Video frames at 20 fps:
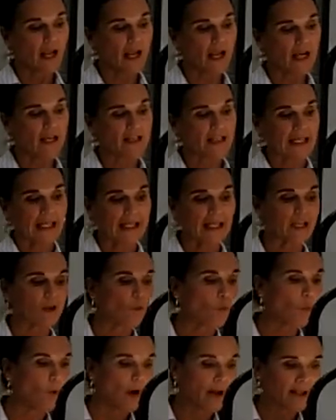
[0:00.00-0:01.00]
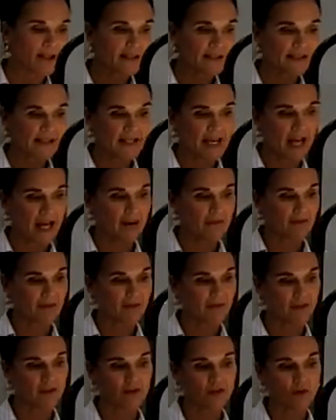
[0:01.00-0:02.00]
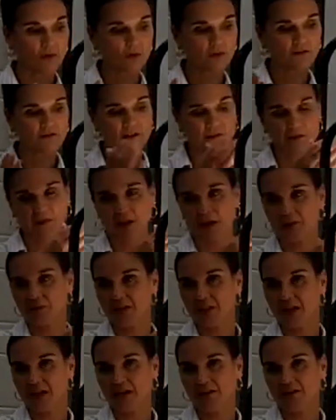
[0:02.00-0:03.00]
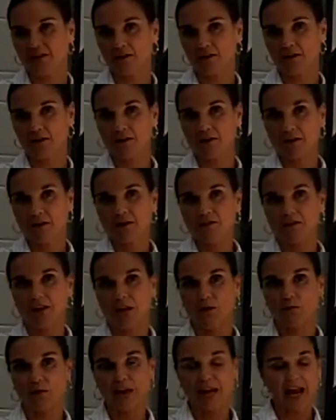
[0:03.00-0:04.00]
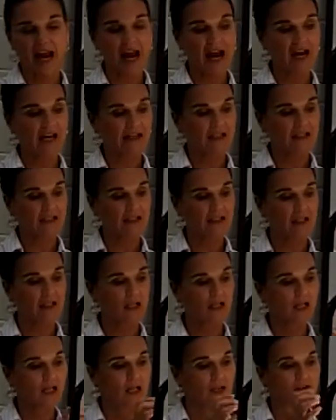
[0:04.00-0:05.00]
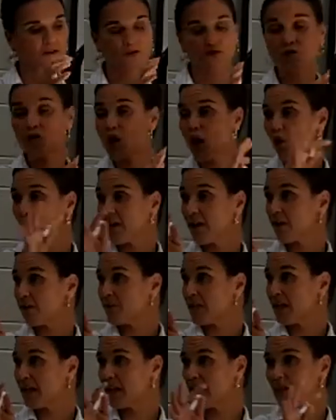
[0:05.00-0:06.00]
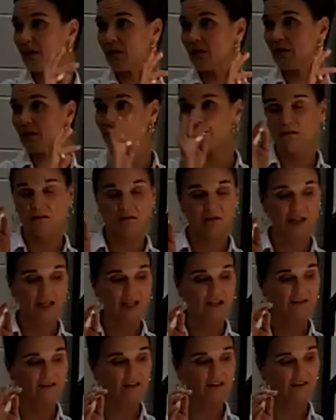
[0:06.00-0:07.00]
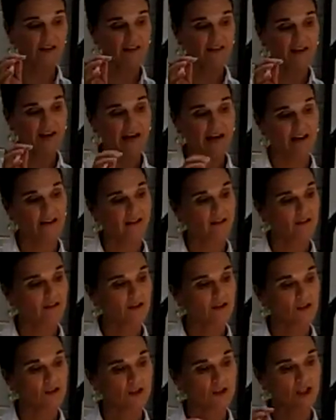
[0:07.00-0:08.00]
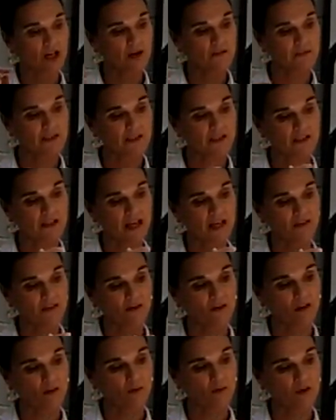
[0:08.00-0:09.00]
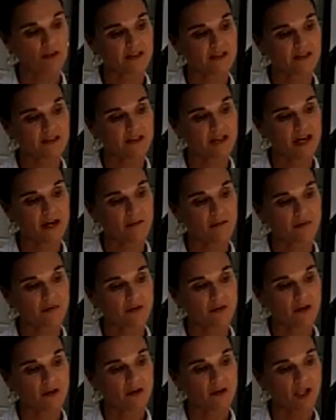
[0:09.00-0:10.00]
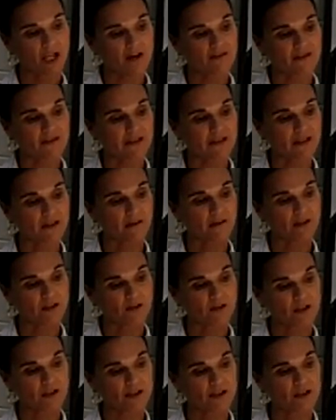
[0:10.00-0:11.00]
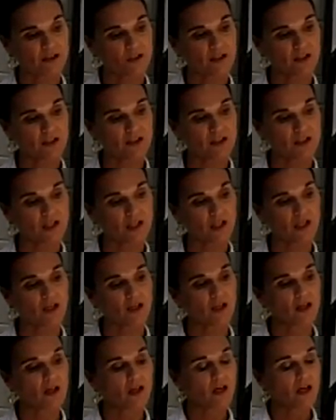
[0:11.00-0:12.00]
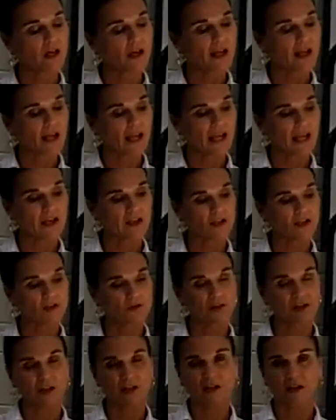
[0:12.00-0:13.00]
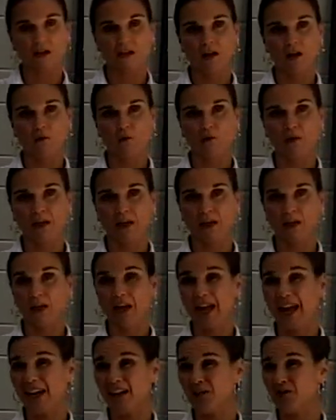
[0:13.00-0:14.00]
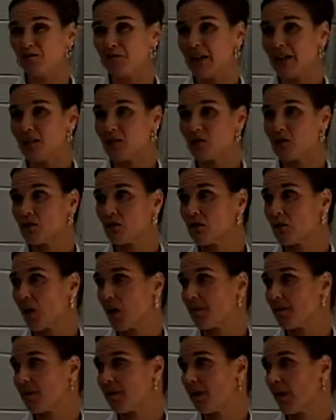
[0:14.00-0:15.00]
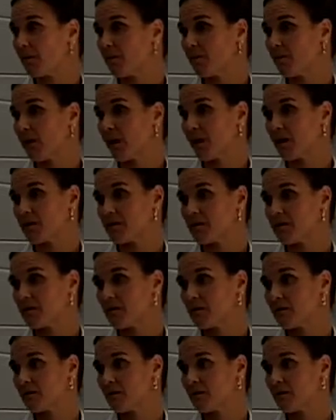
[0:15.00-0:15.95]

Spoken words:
And in one step, the two of them come together, they react, there's no intermediate, anything like that, just comes together in one step. You have a cyclic transition state, and you get a ring, and you've made 2 carbon-carbon bonds.